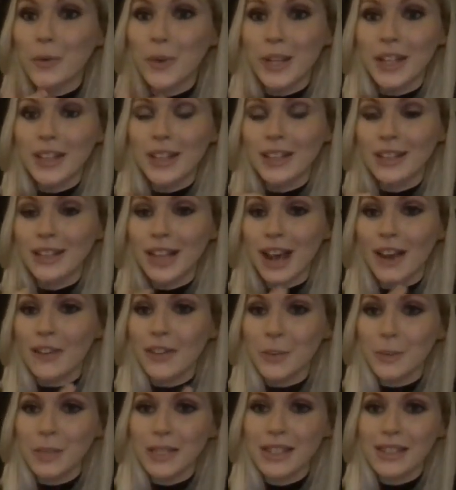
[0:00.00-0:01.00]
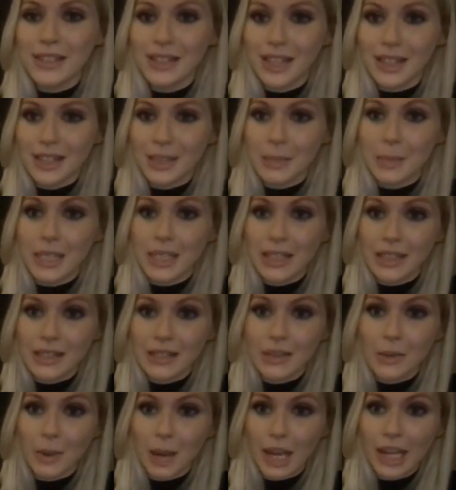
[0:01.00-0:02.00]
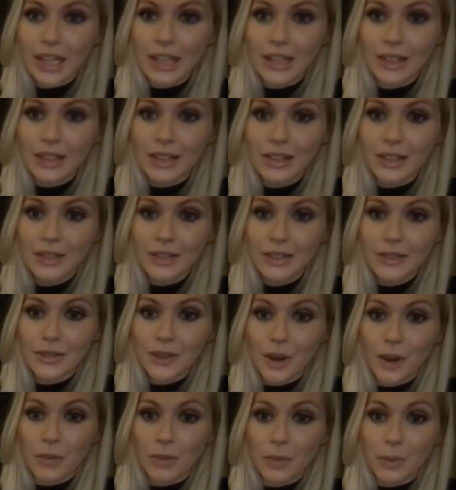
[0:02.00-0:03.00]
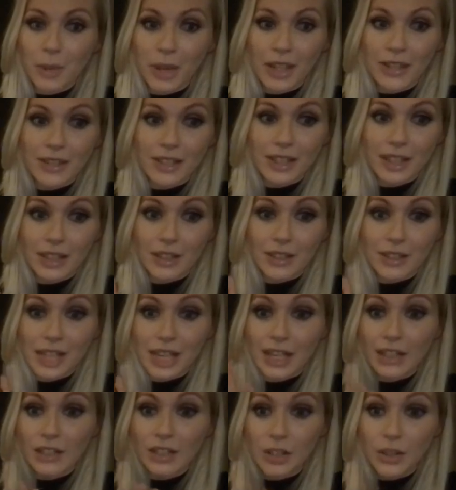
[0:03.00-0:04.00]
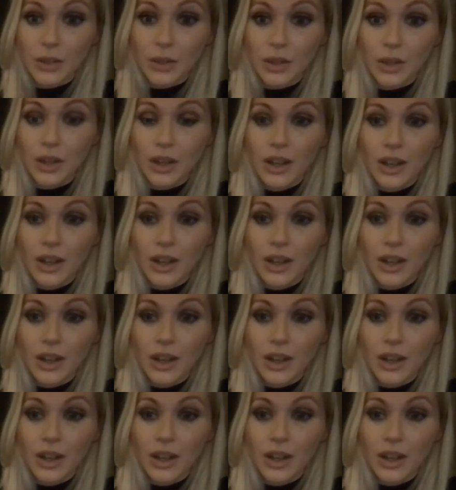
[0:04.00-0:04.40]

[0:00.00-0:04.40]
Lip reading: you have to be 6 meters away from the person that you're singing to.